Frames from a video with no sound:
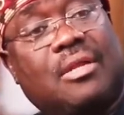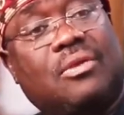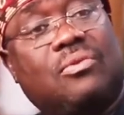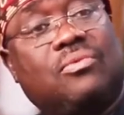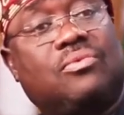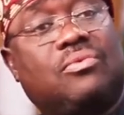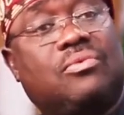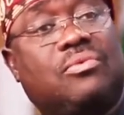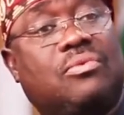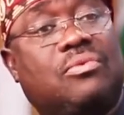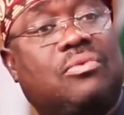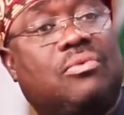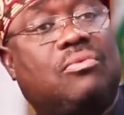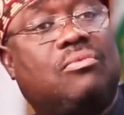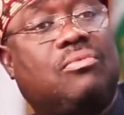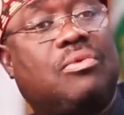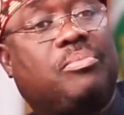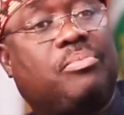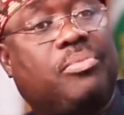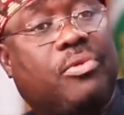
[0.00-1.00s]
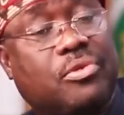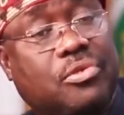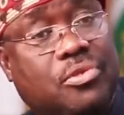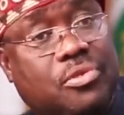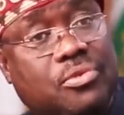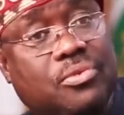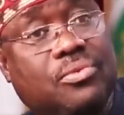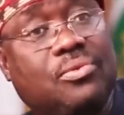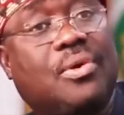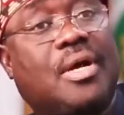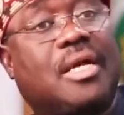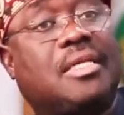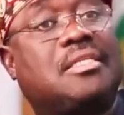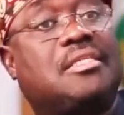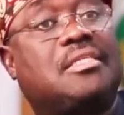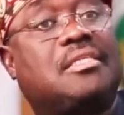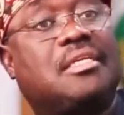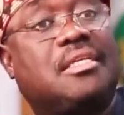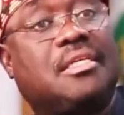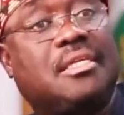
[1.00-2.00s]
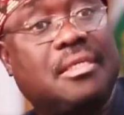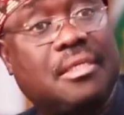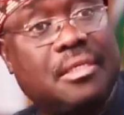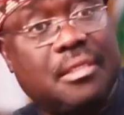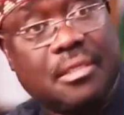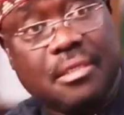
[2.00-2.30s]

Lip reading: and we pursue and seek